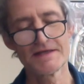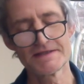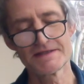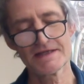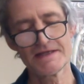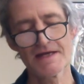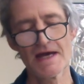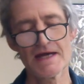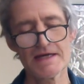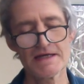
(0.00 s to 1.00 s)
this is
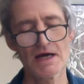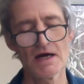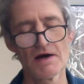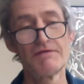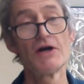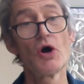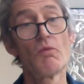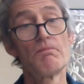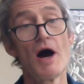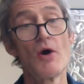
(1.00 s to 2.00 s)
a, a, very
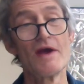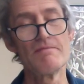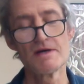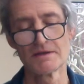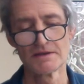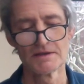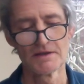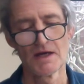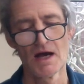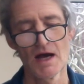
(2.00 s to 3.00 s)
old poem
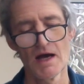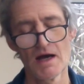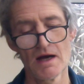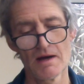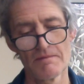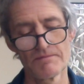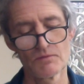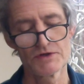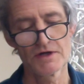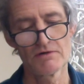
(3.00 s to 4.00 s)
um,
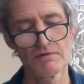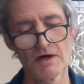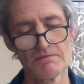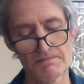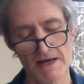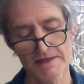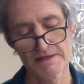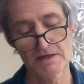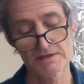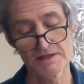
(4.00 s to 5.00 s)
which I wrote back
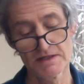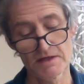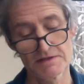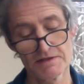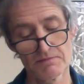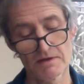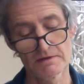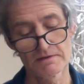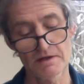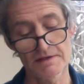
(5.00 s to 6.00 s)
in
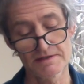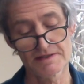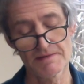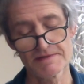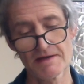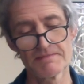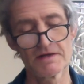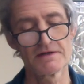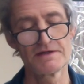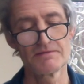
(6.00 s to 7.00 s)
1991. I've got September
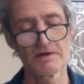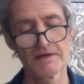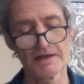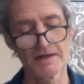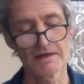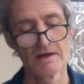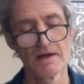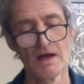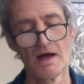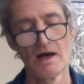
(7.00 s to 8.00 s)
91 here.
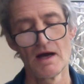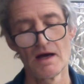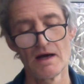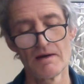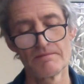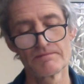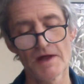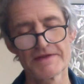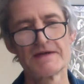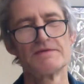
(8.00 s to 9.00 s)
Um,
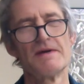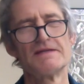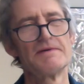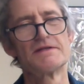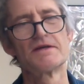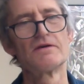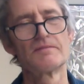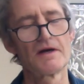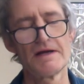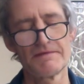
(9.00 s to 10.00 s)
I think it was meant to be a song,
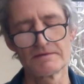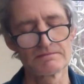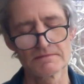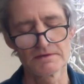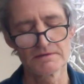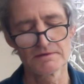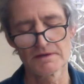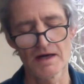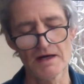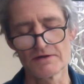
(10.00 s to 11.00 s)
but I never.
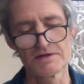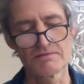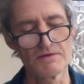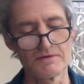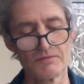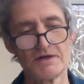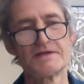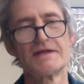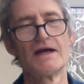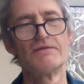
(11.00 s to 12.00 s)
I, I just wrote the
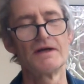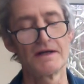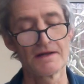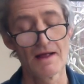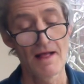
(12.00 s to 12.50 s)
words down really.